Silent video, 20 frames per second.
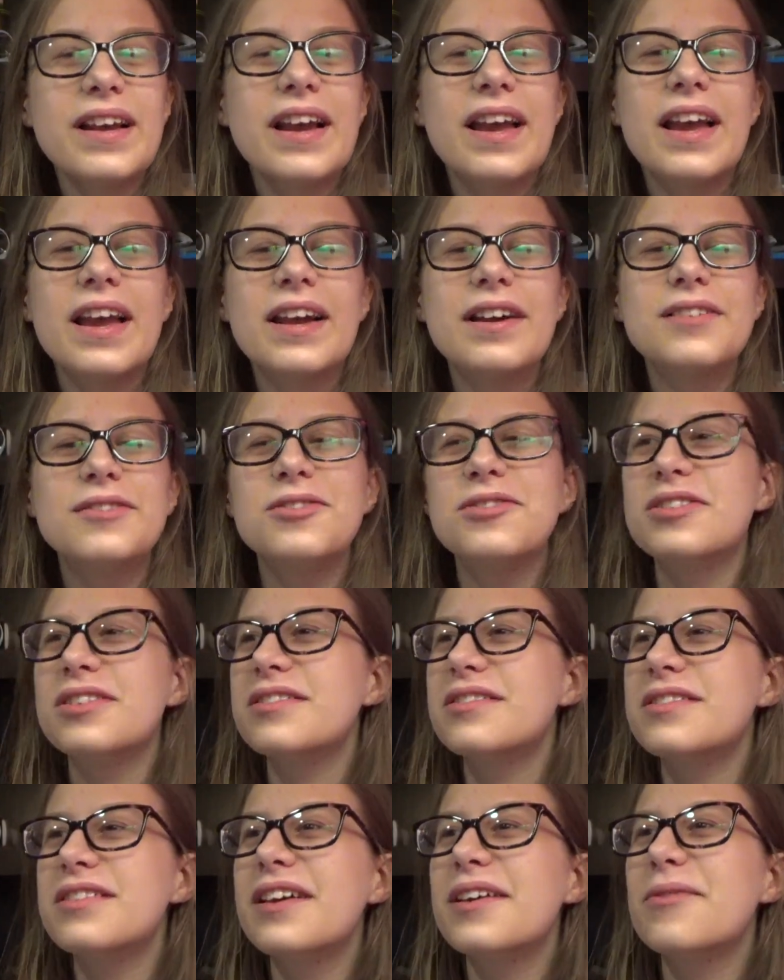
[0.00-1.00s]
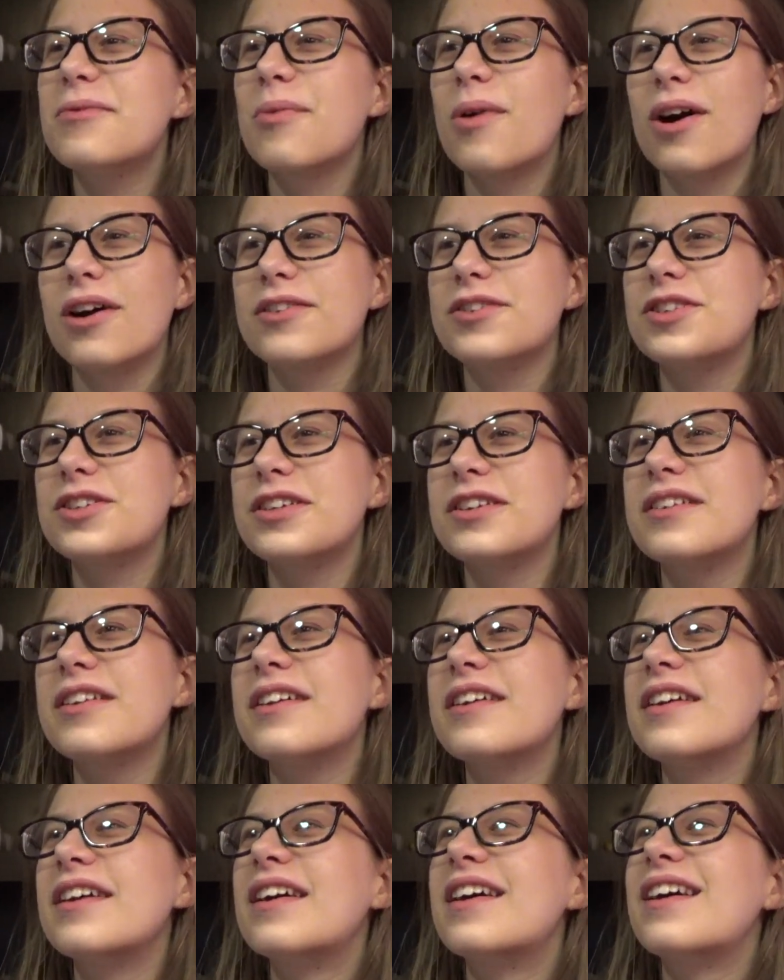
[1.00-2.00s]
And you can like watch it.
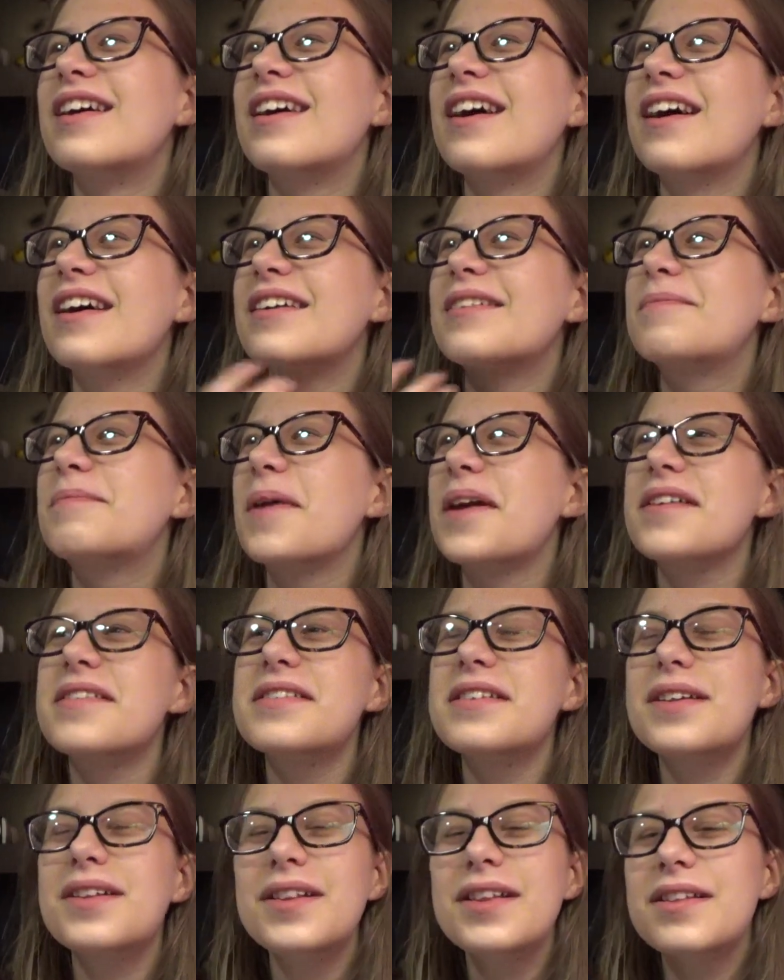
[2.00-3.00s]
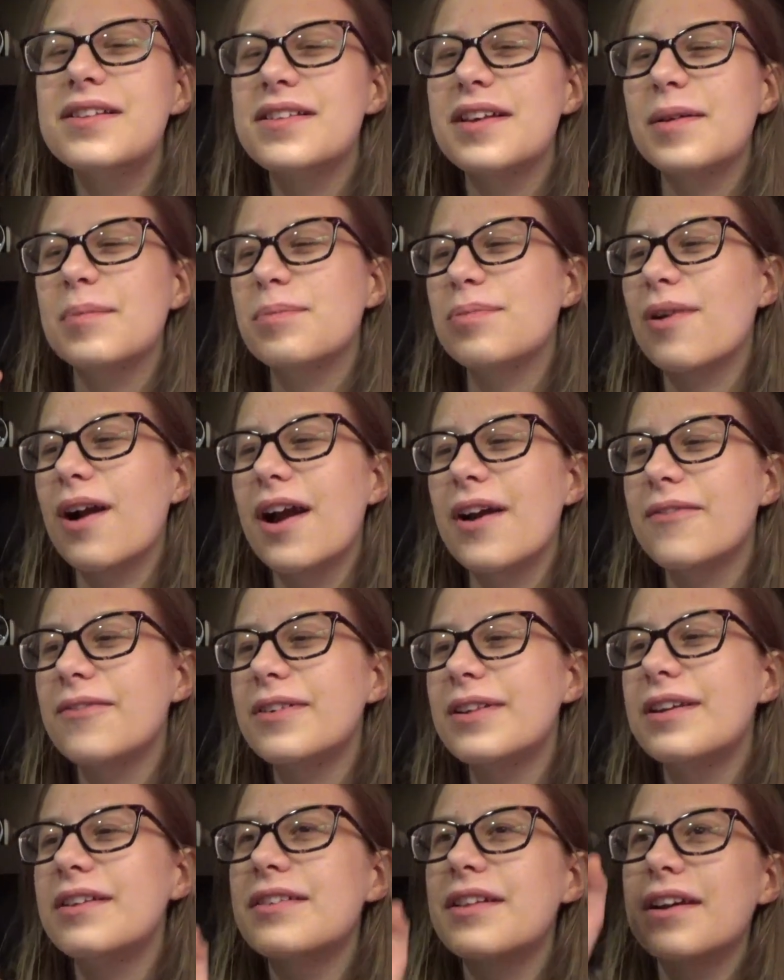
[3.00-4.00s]
Like basically it's like
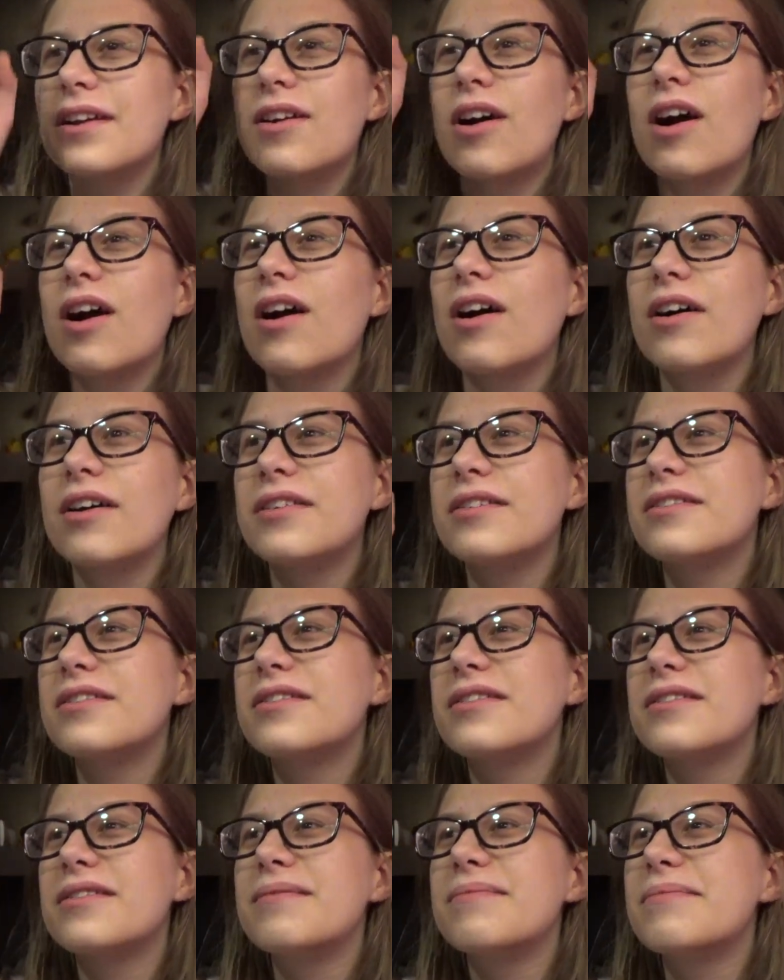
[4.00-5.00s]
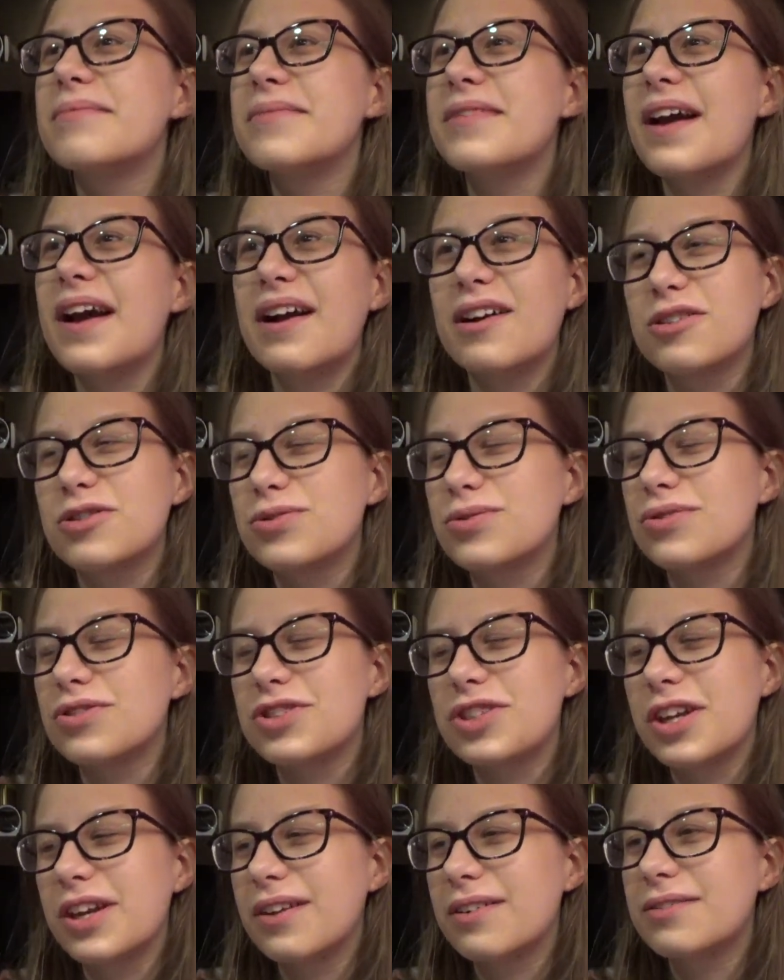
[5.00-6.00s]
privated like on the actual
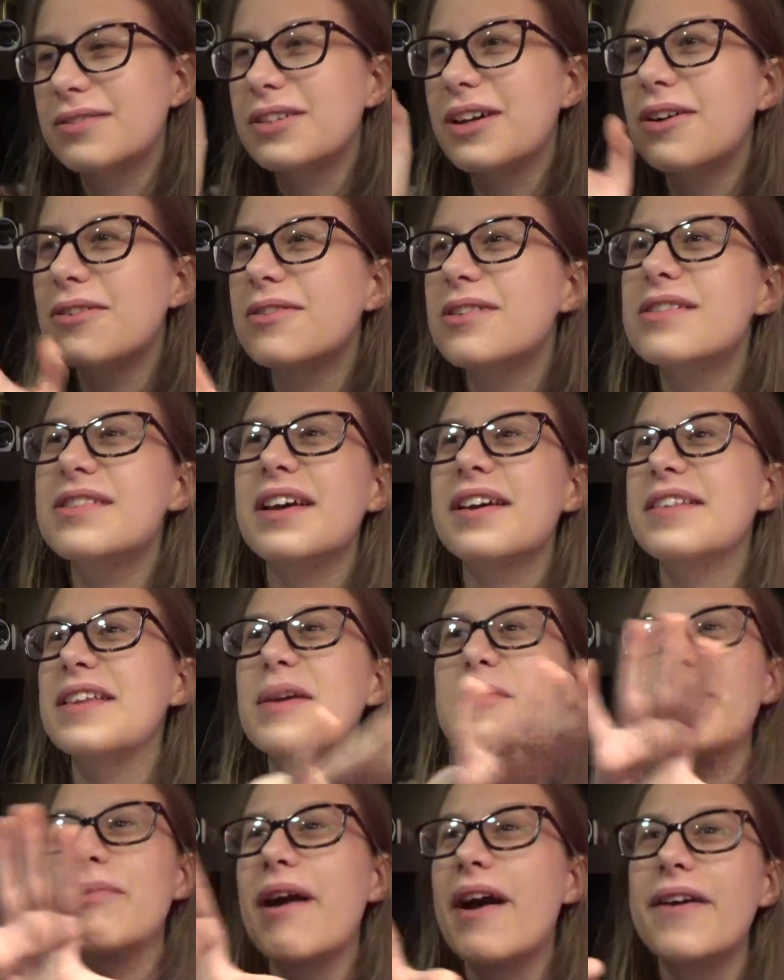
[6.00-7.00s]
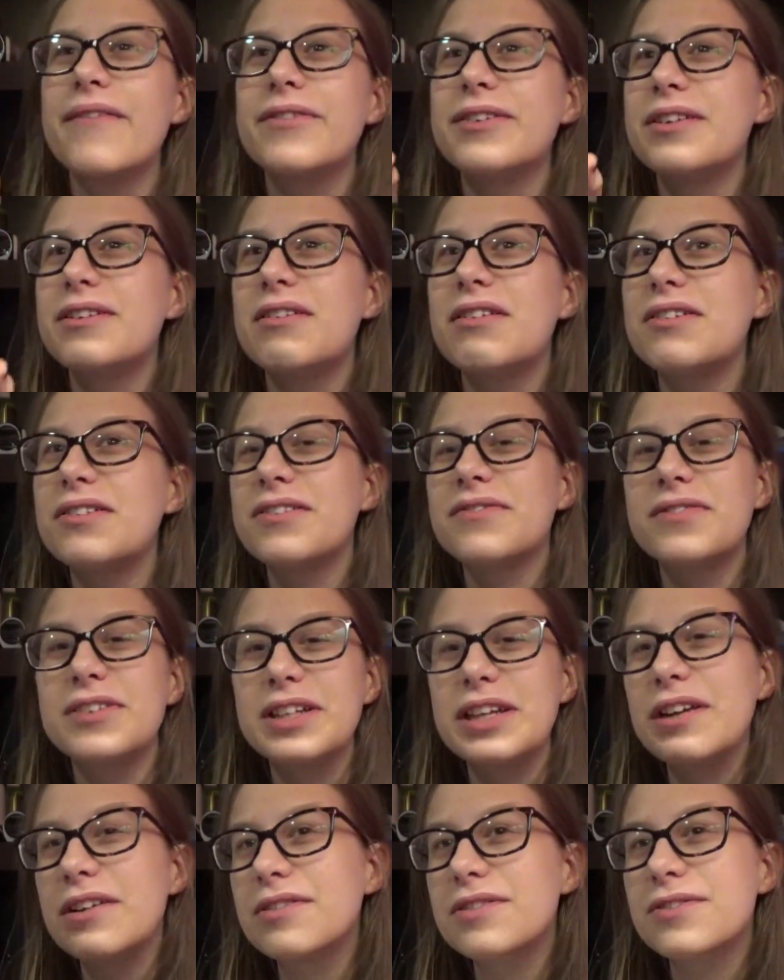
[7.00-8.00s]
channel now, because like they privated all the
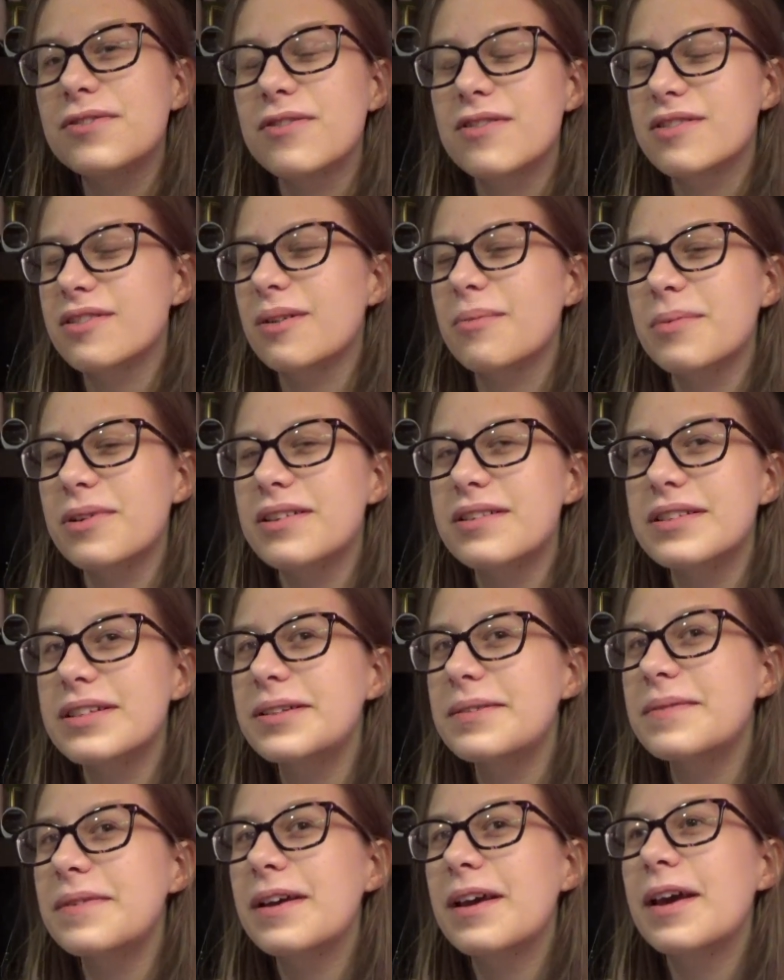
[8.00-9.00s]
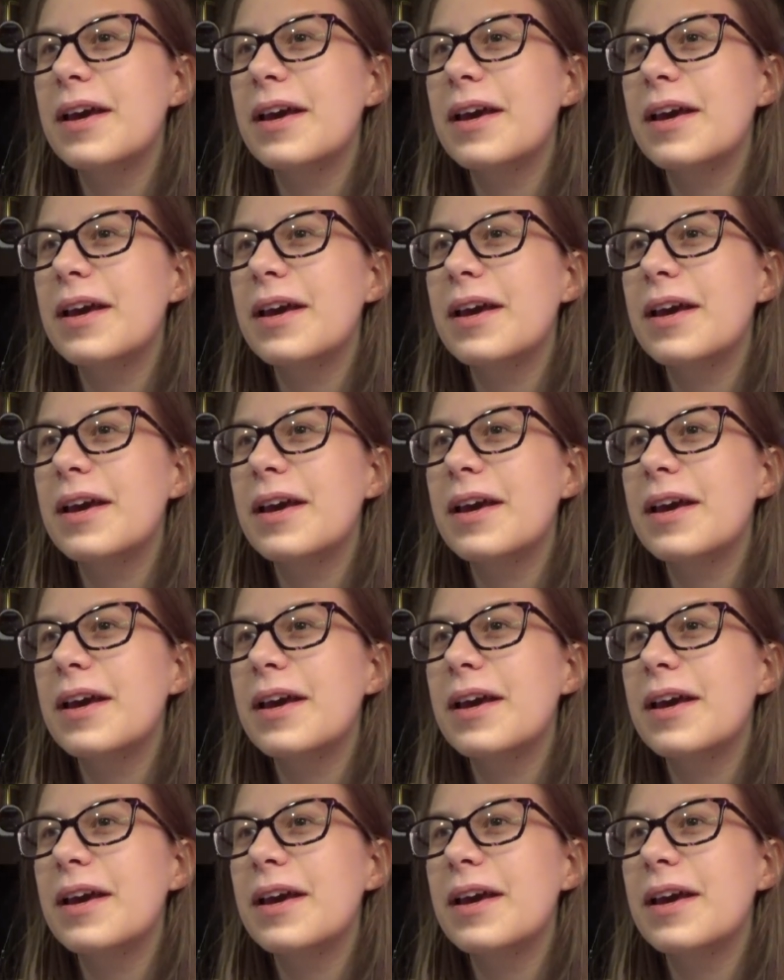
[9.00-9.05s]
videos for some reason.